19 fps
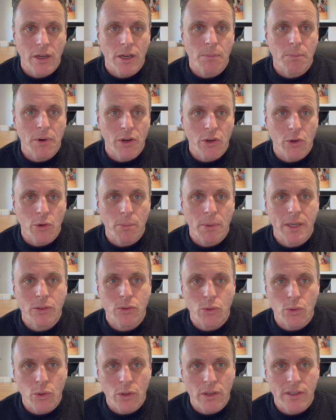A broker will be able
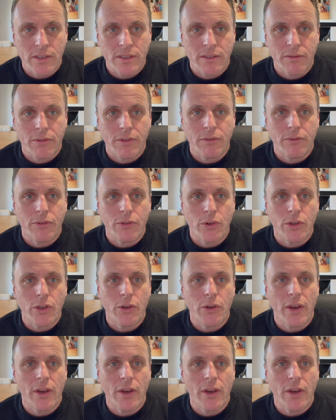to organise everything for you,